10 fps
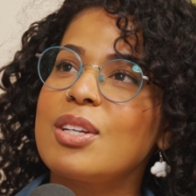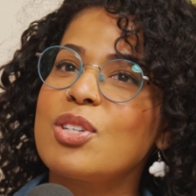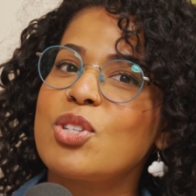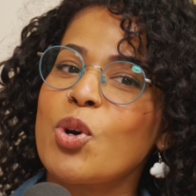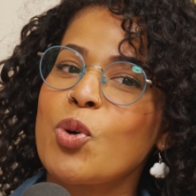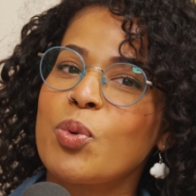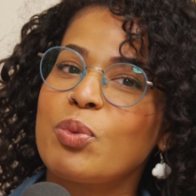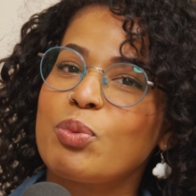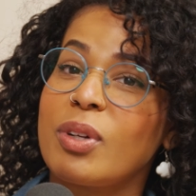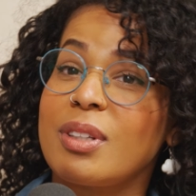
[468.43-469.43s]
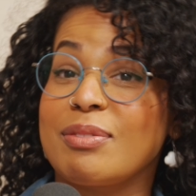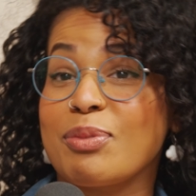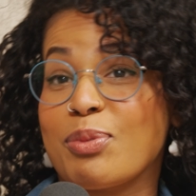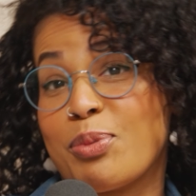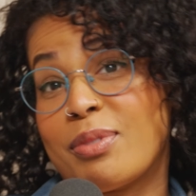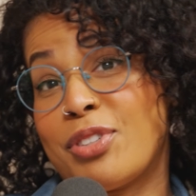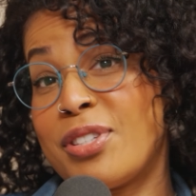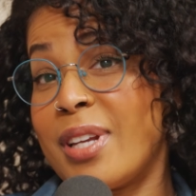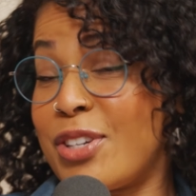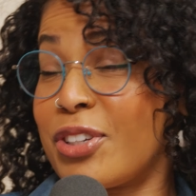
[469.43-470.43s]
So, well,
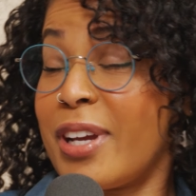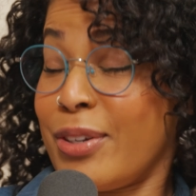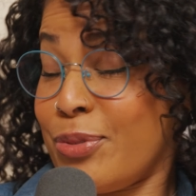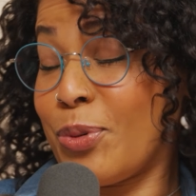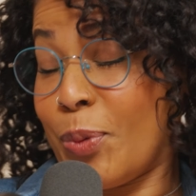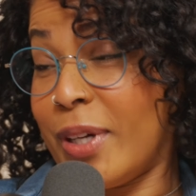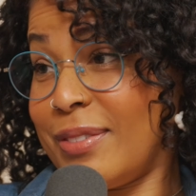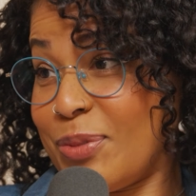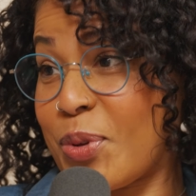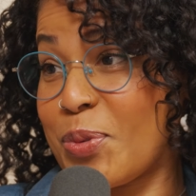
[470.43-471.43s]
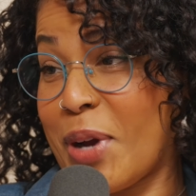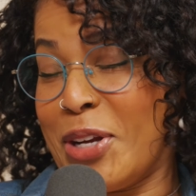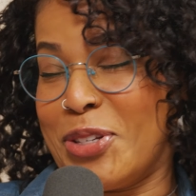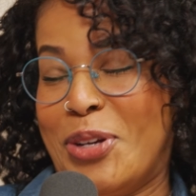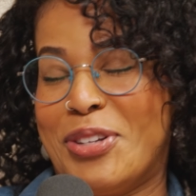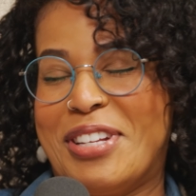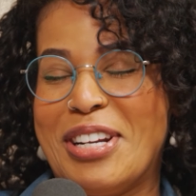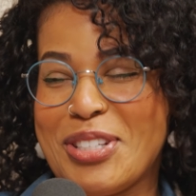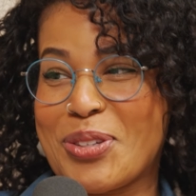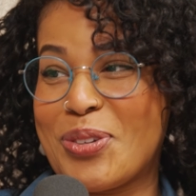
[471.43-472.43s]
she's an educator, for one, with the Rochester
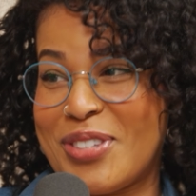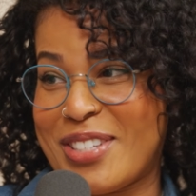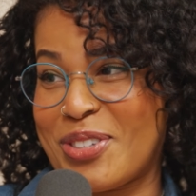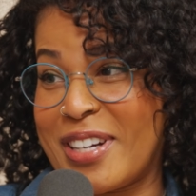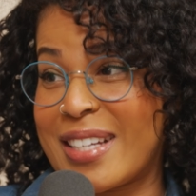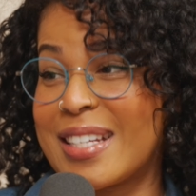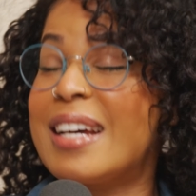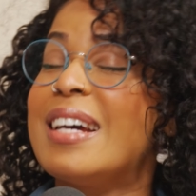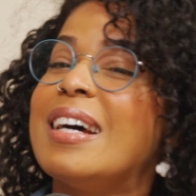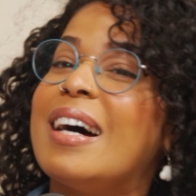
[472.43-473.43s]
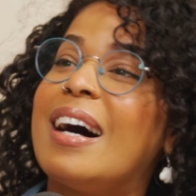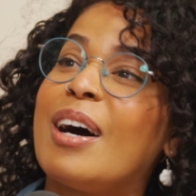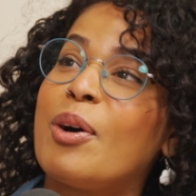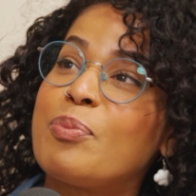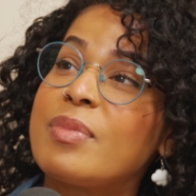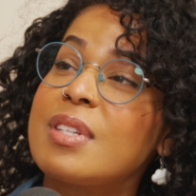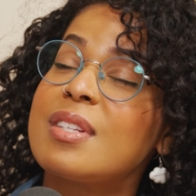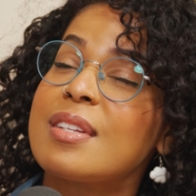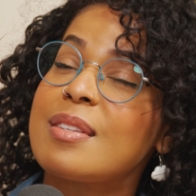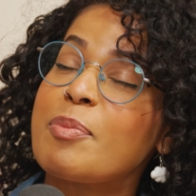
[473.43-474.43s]
City School District
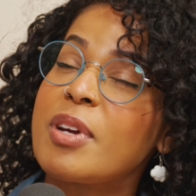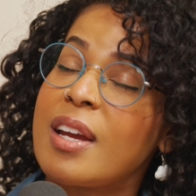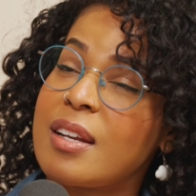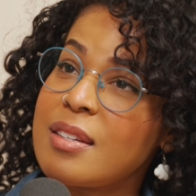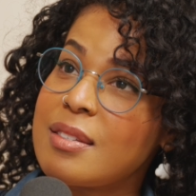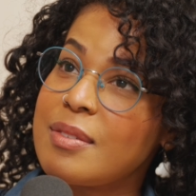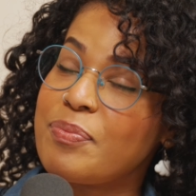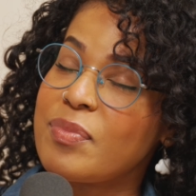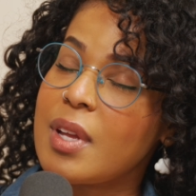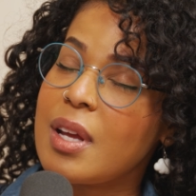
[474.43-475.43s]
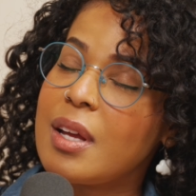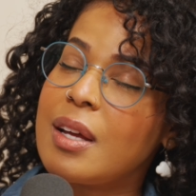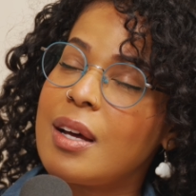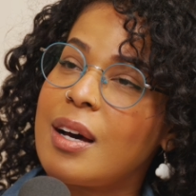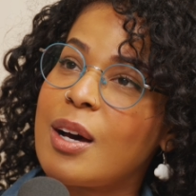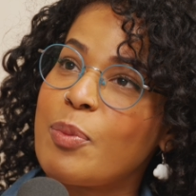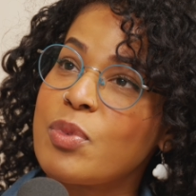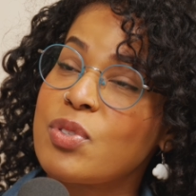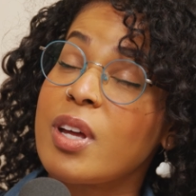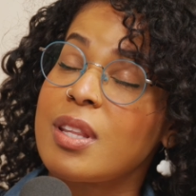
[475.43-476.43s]
since the mid-'80s.
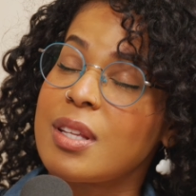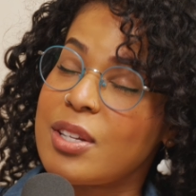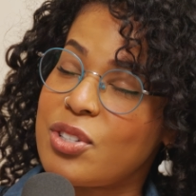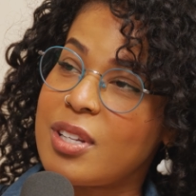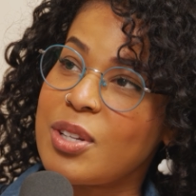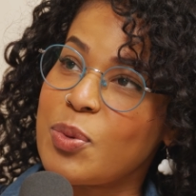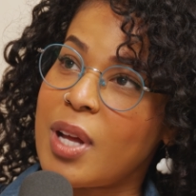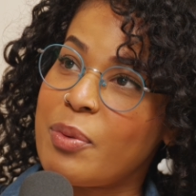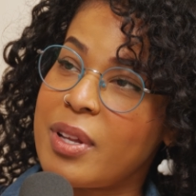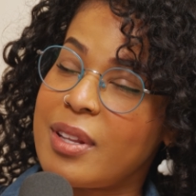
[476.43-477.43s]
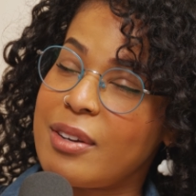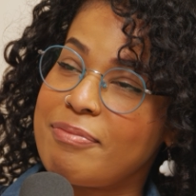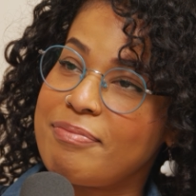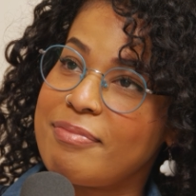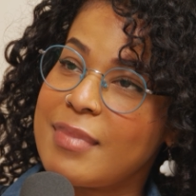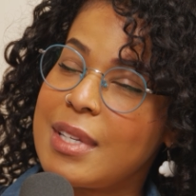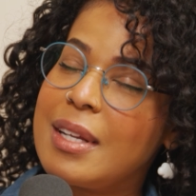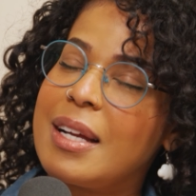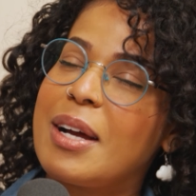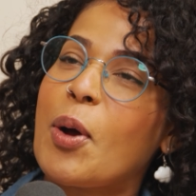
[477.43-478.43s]
So I think that should tell you a lot right there.
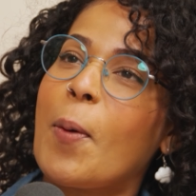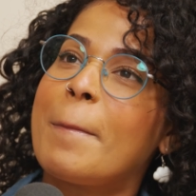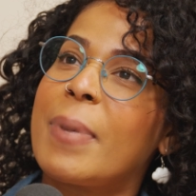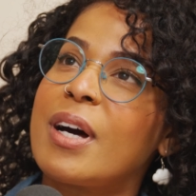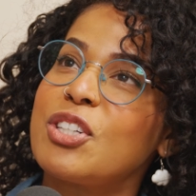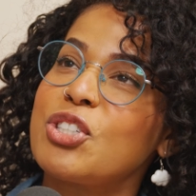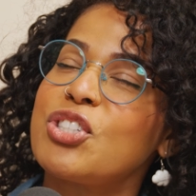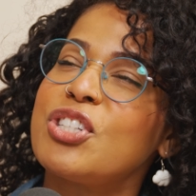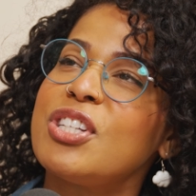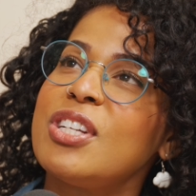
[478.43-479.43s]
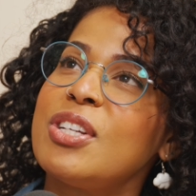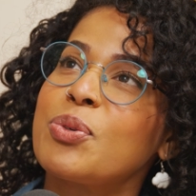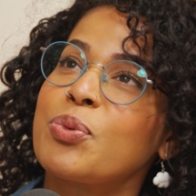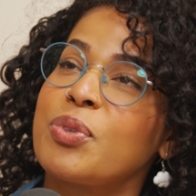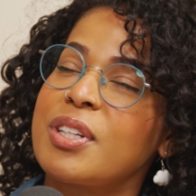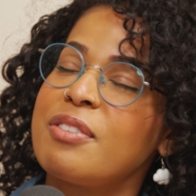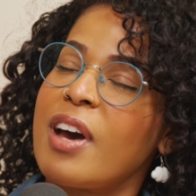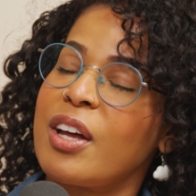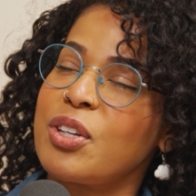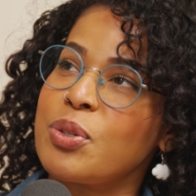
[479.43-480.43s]
But she really
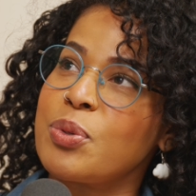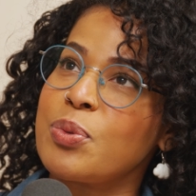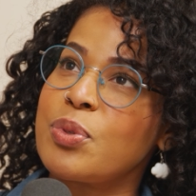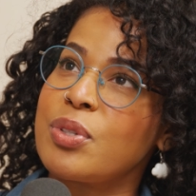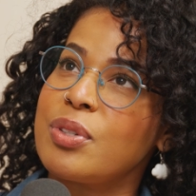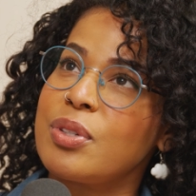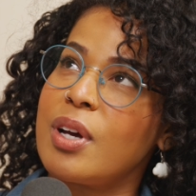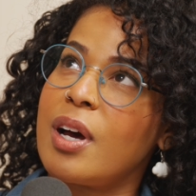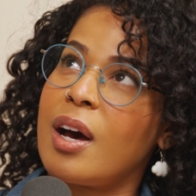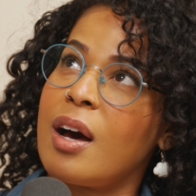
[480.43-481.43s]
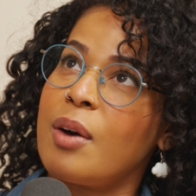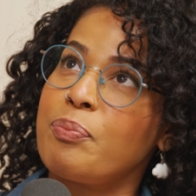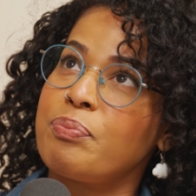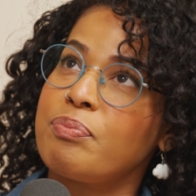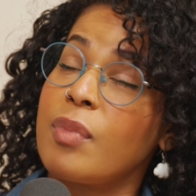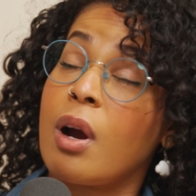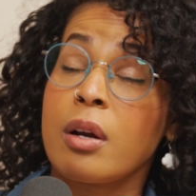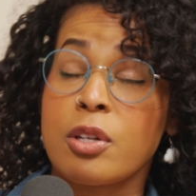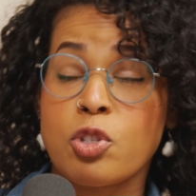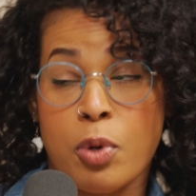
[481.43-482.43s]
valued
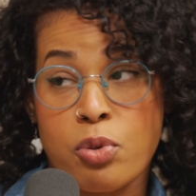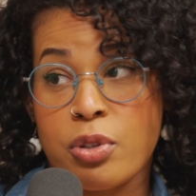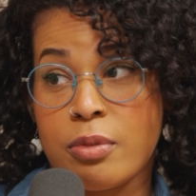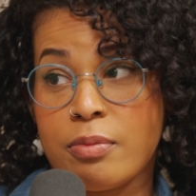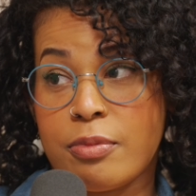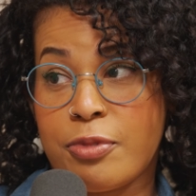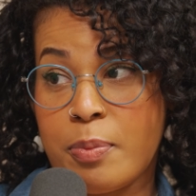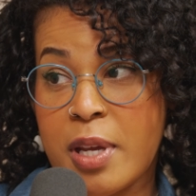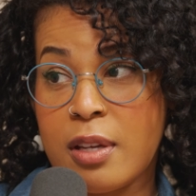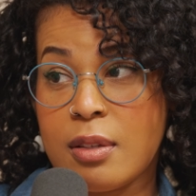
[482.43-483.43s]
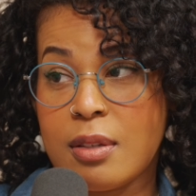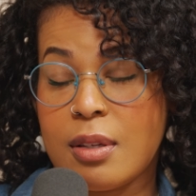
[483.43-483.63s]
art exposure for me.